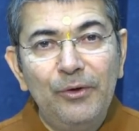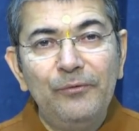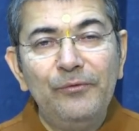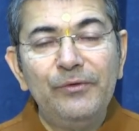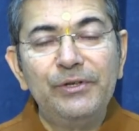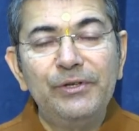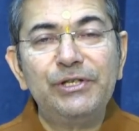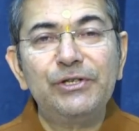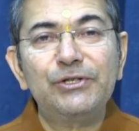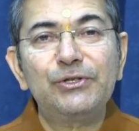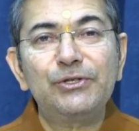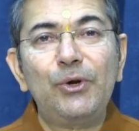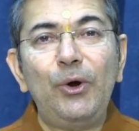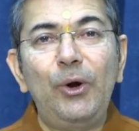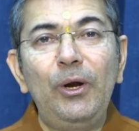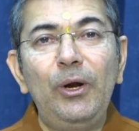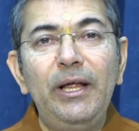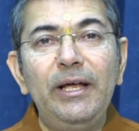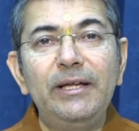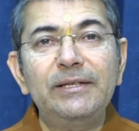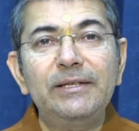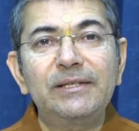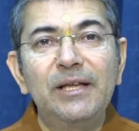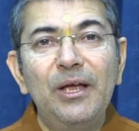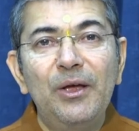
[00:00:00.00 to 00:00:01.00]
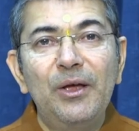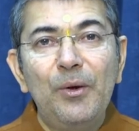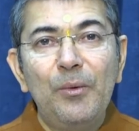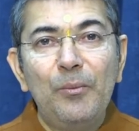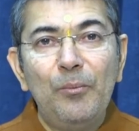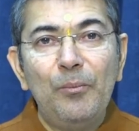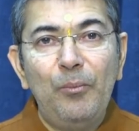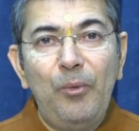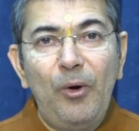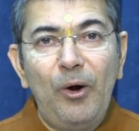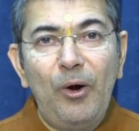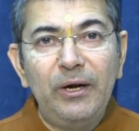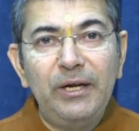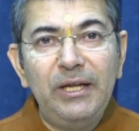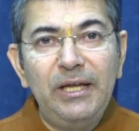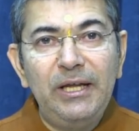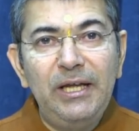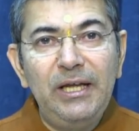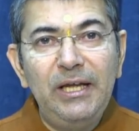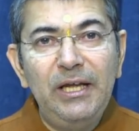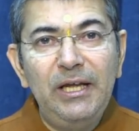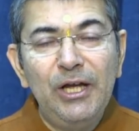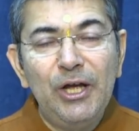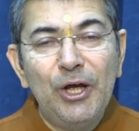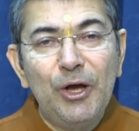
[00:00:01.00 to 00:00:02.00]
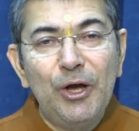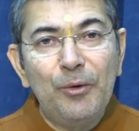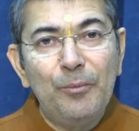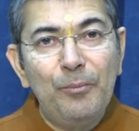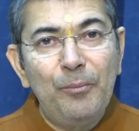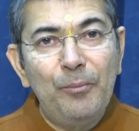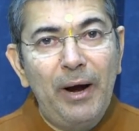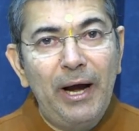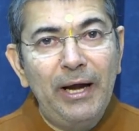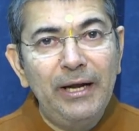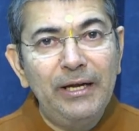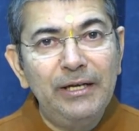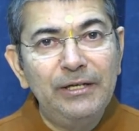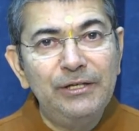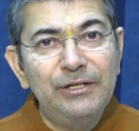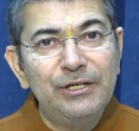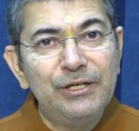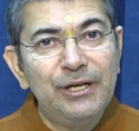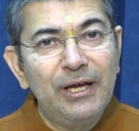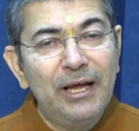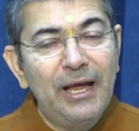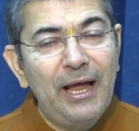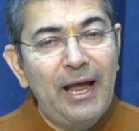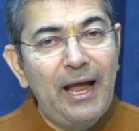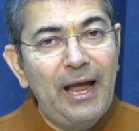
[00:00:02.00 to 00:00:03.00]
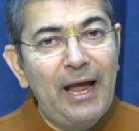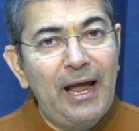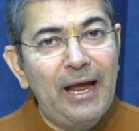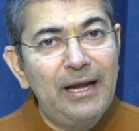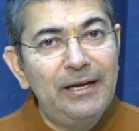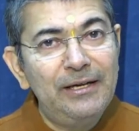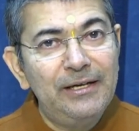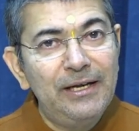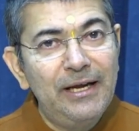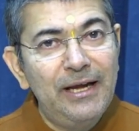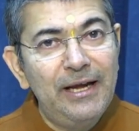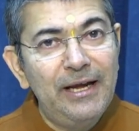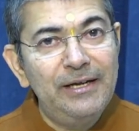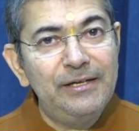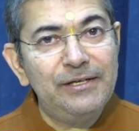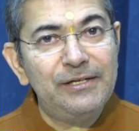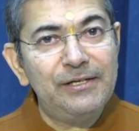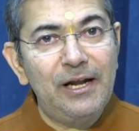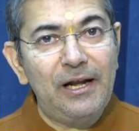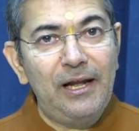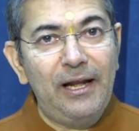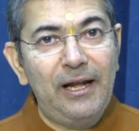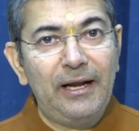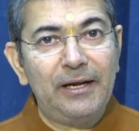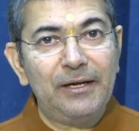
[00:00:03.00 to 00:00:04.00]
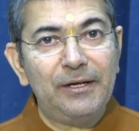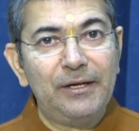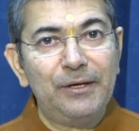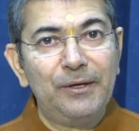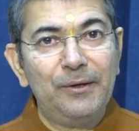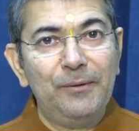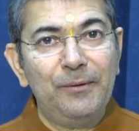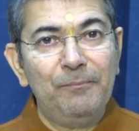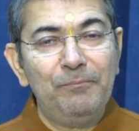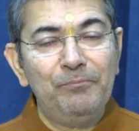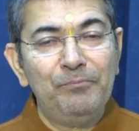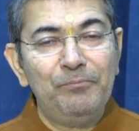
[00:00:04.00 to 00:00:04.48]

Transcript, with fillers: which is called as body, mind and intellect.